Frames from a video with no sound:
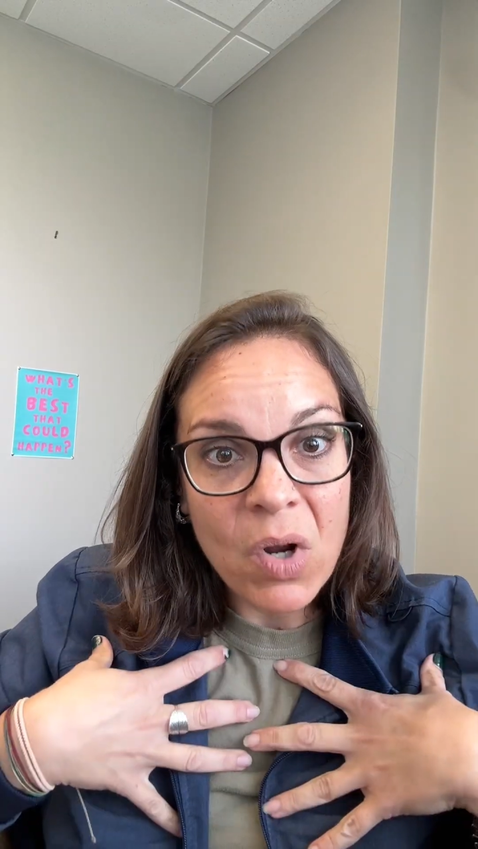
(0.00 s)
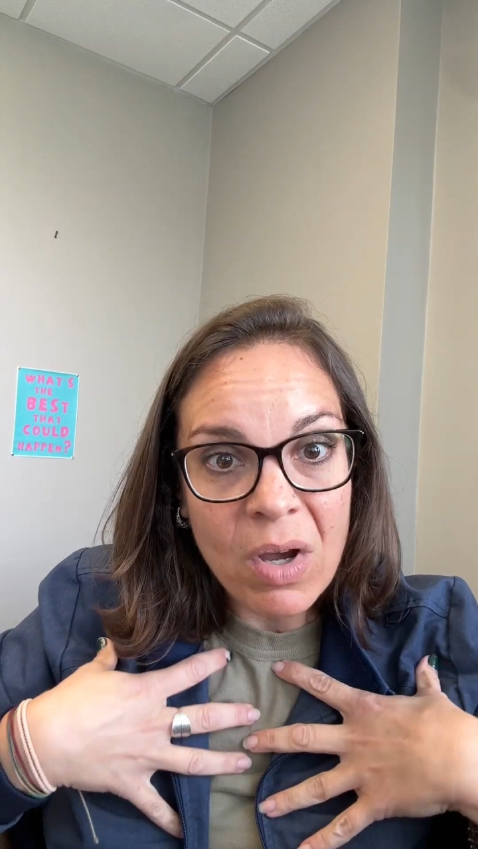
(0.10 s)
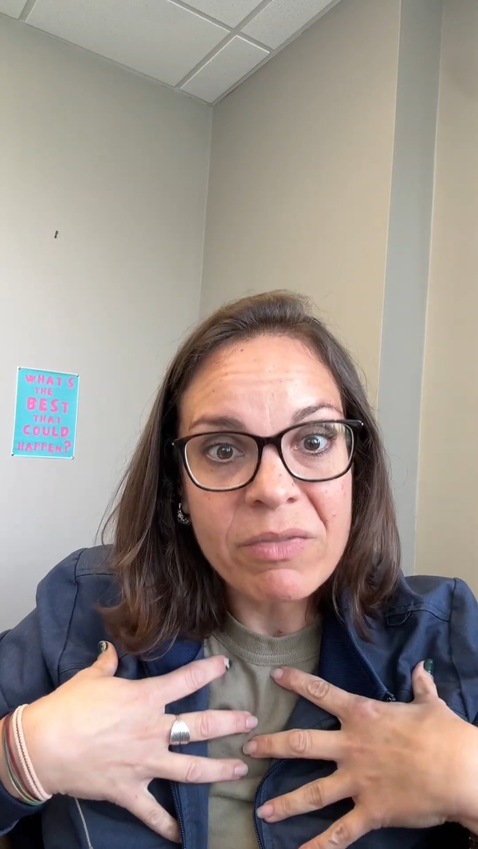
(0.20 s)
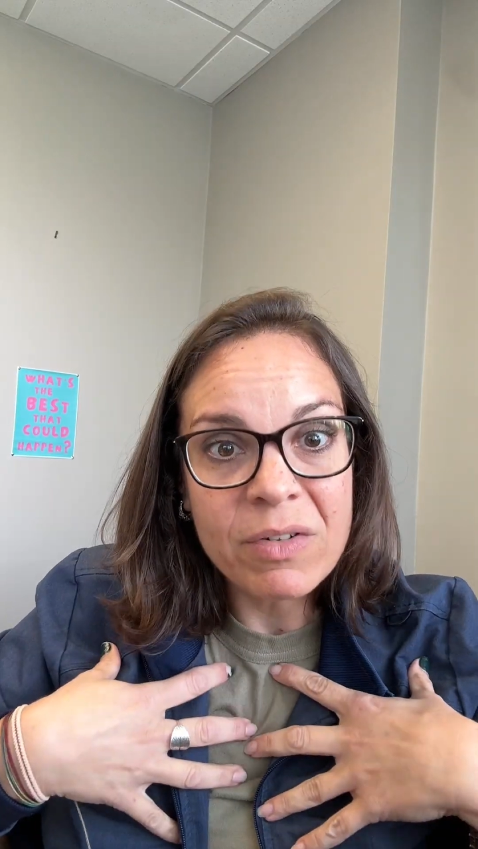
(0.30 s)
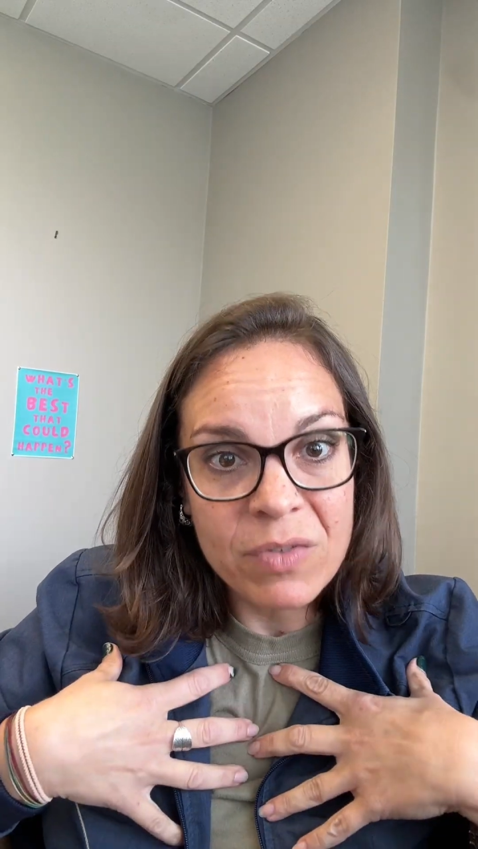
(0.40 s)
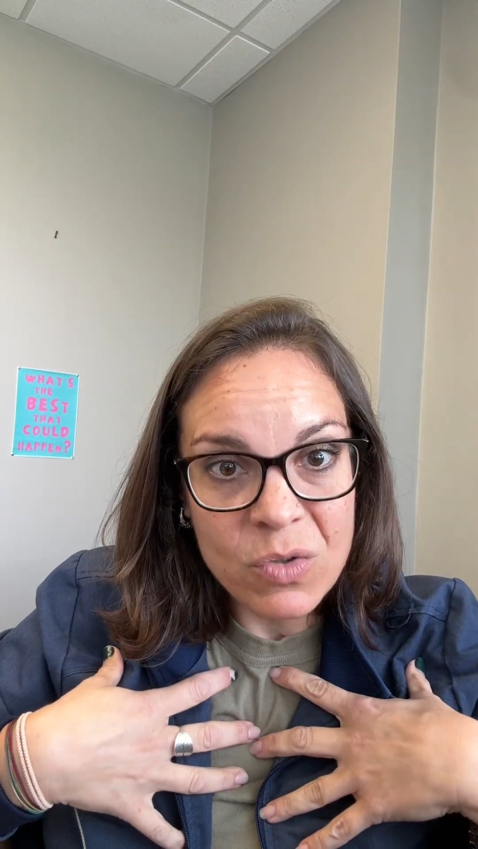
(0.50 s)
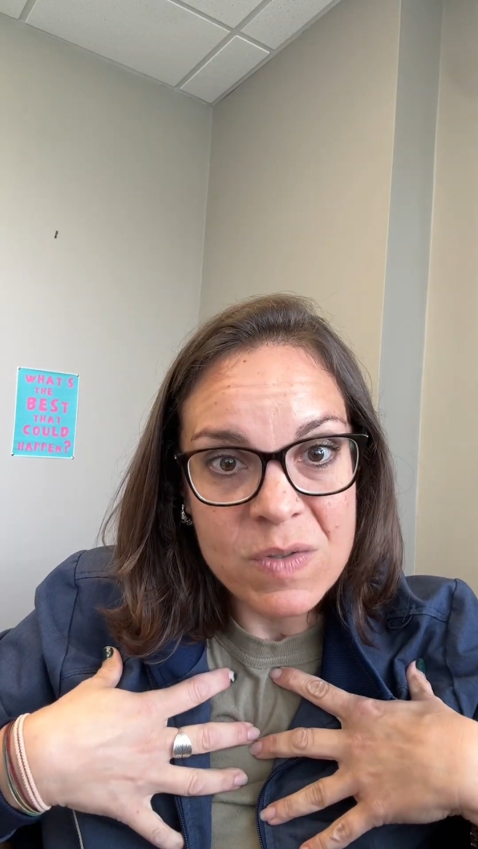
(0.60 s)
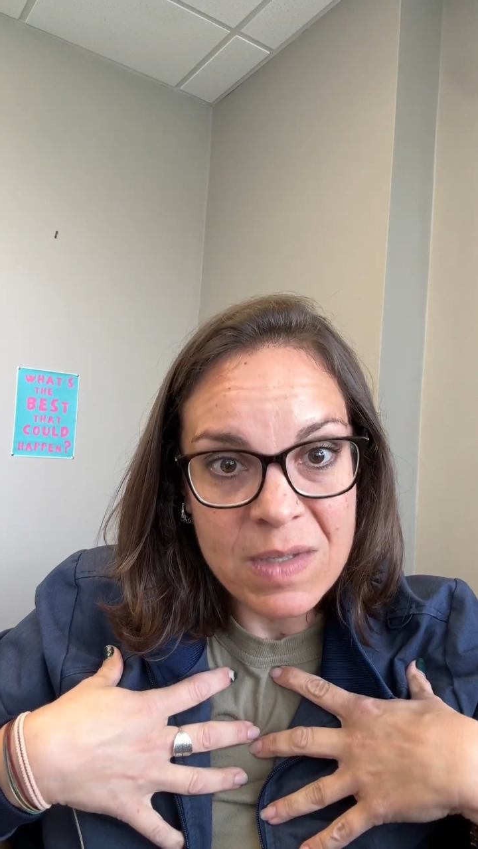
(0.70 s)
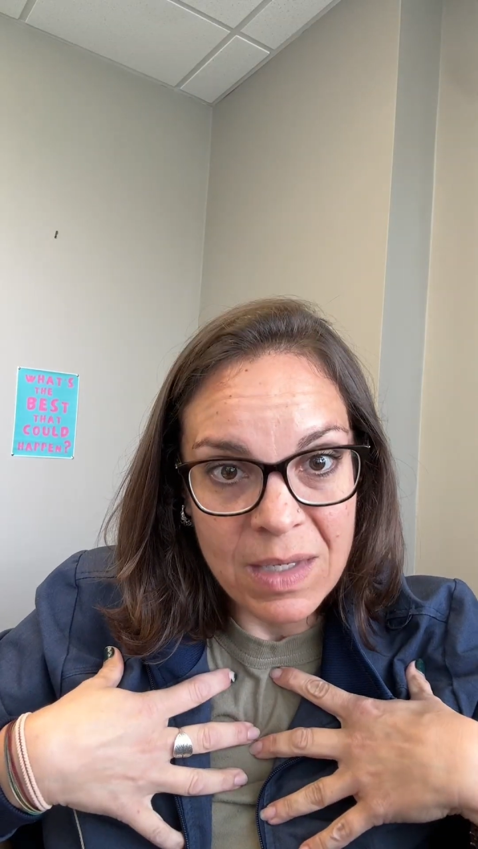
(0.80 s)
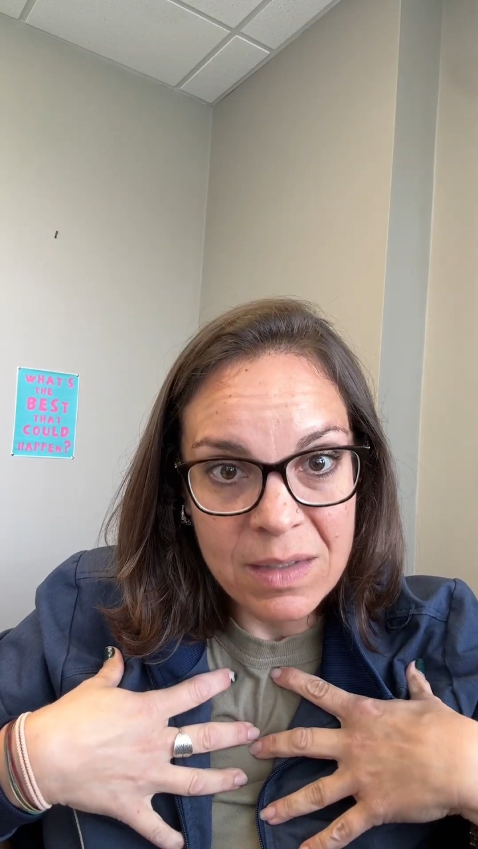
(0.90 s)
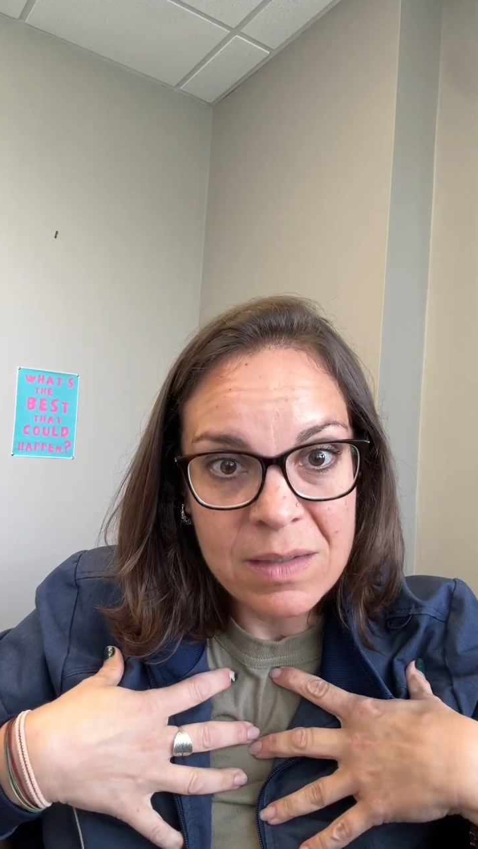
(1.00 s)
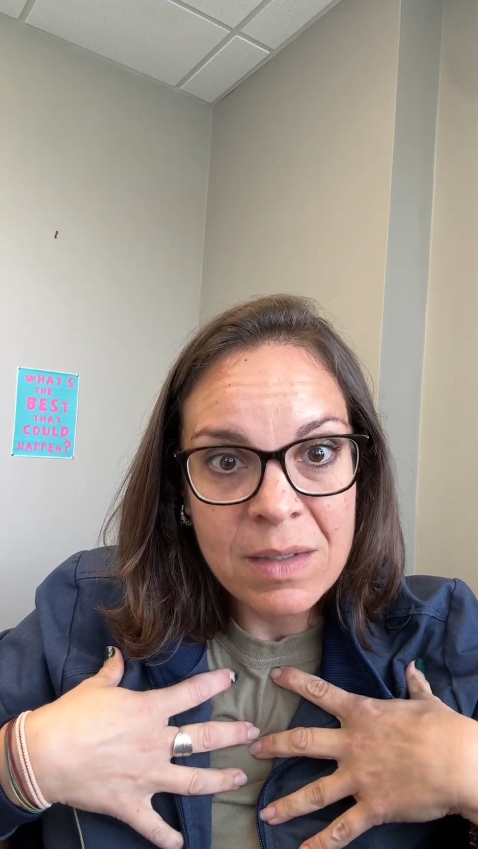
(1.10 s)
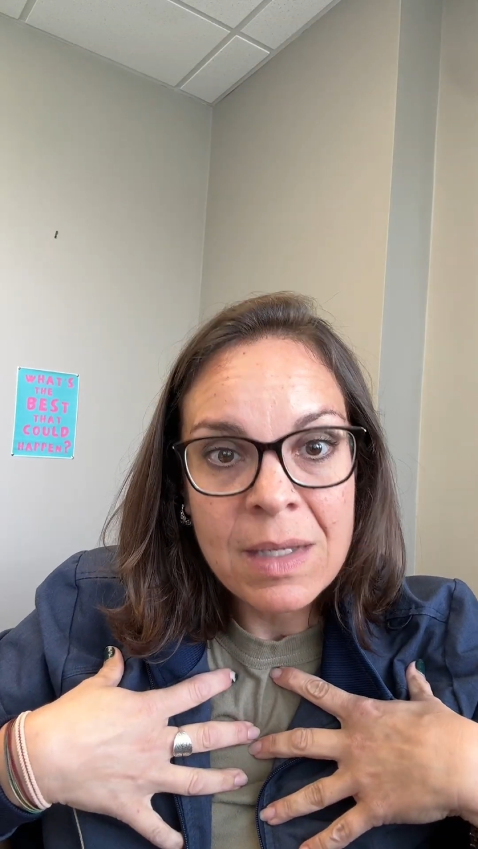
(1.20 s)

off of your skin,